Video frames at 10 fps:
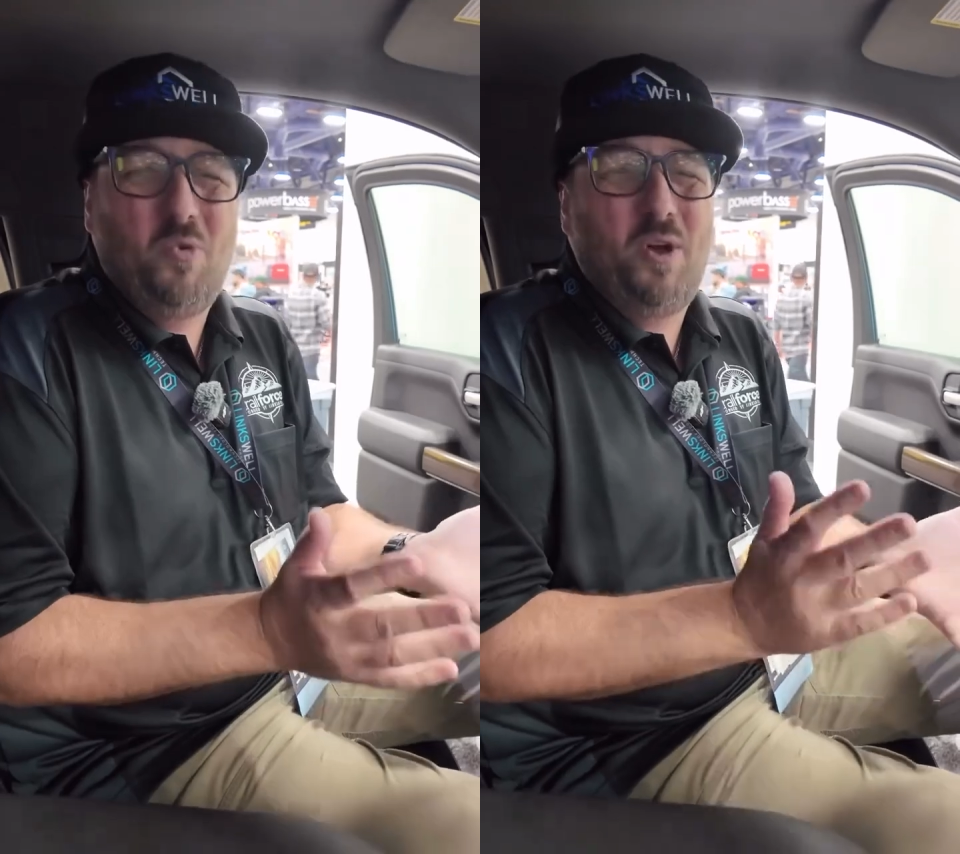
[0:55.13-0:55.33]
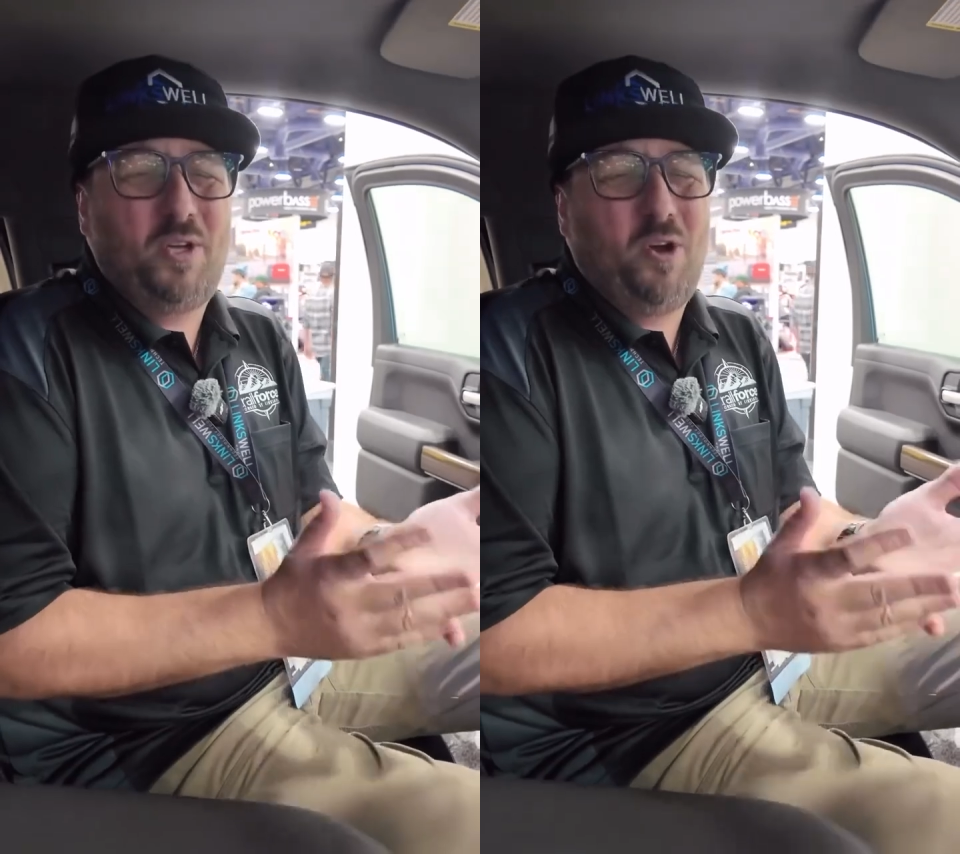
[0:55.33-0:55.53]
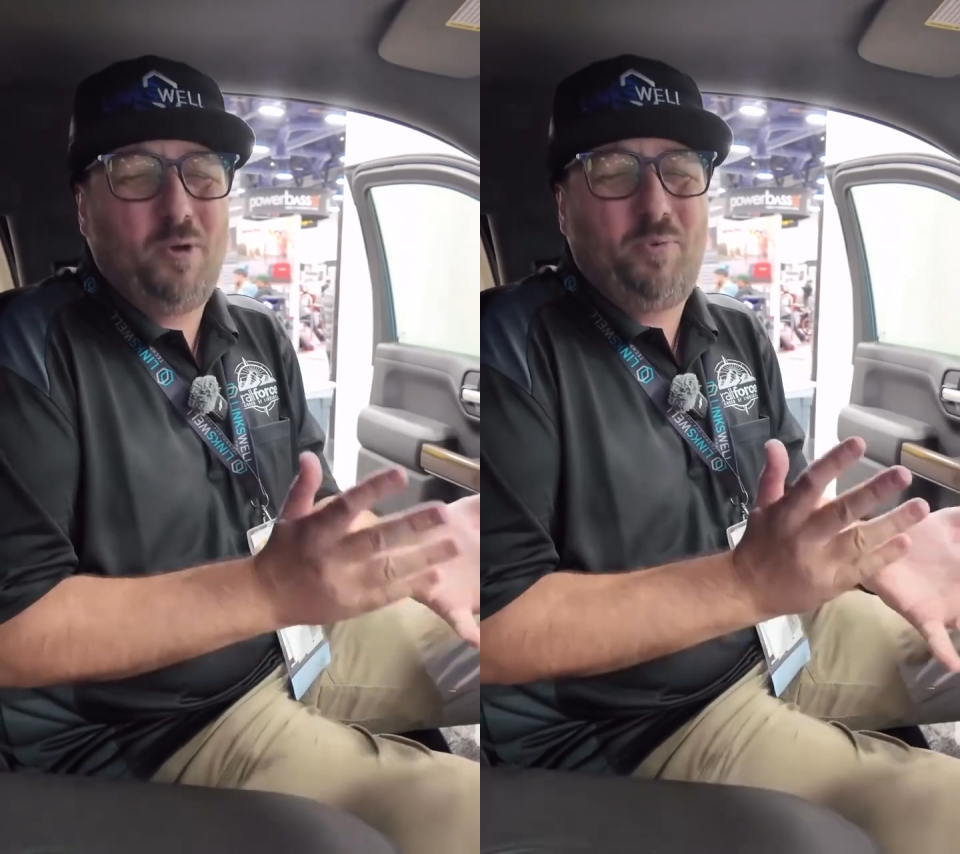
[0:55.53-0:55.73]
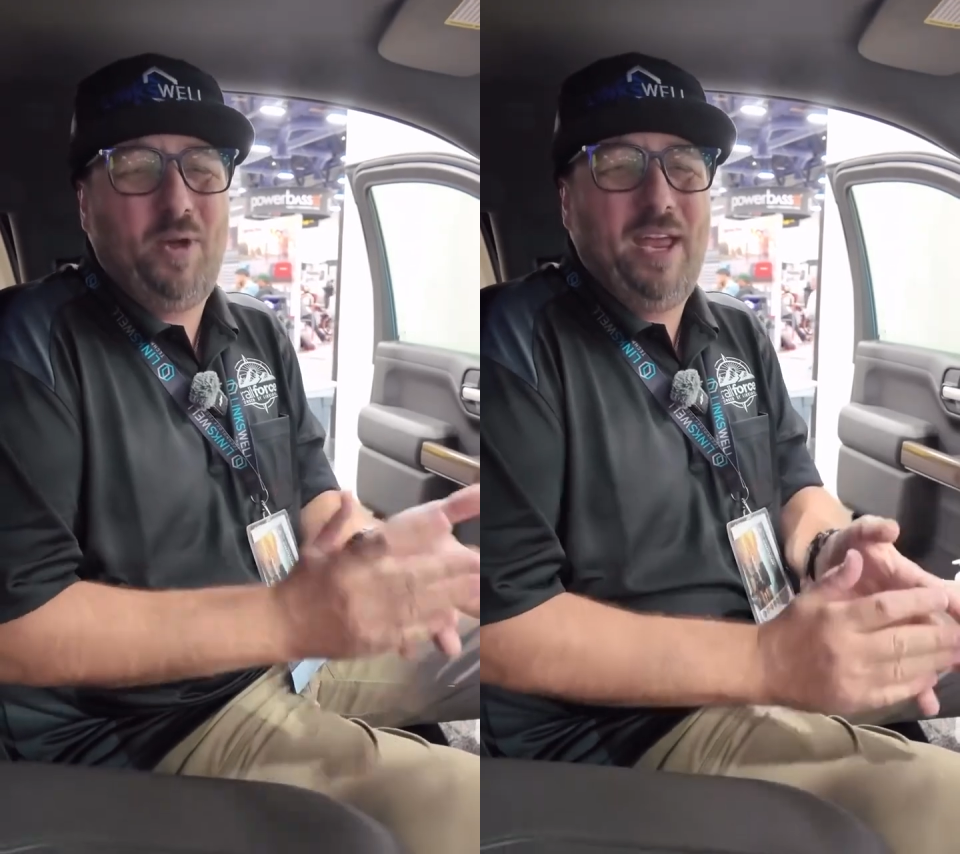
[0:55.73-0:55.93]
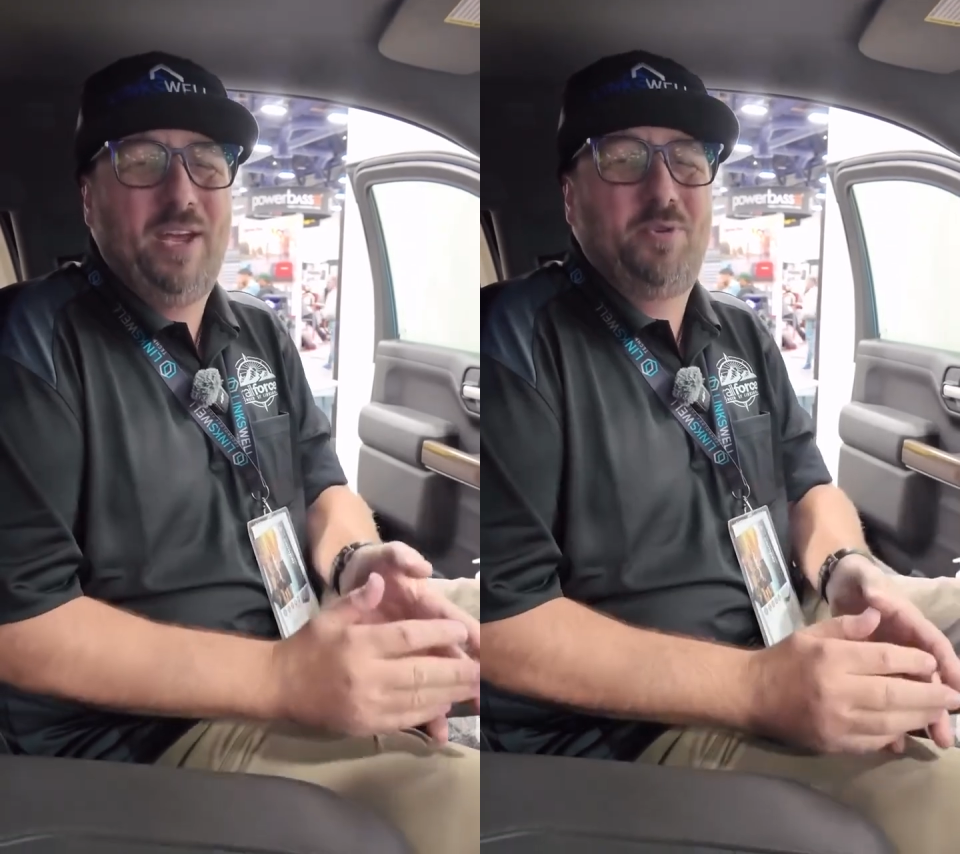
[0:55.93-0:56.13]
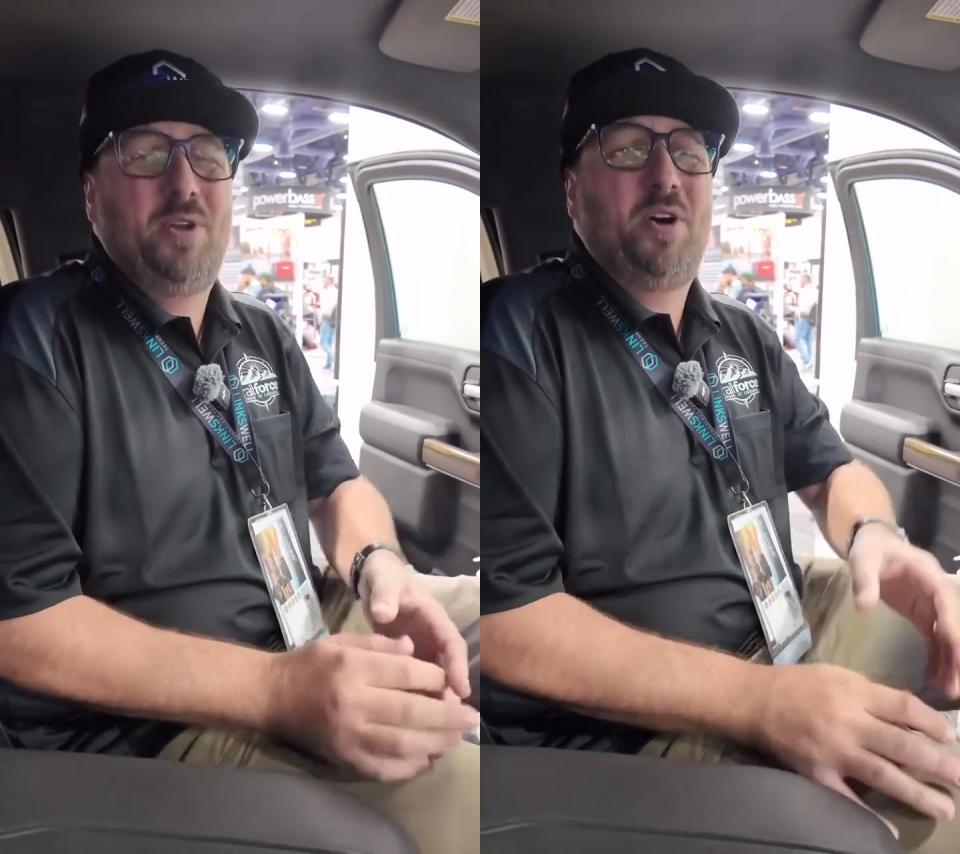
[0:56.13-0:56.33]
you want: CarPlay, Android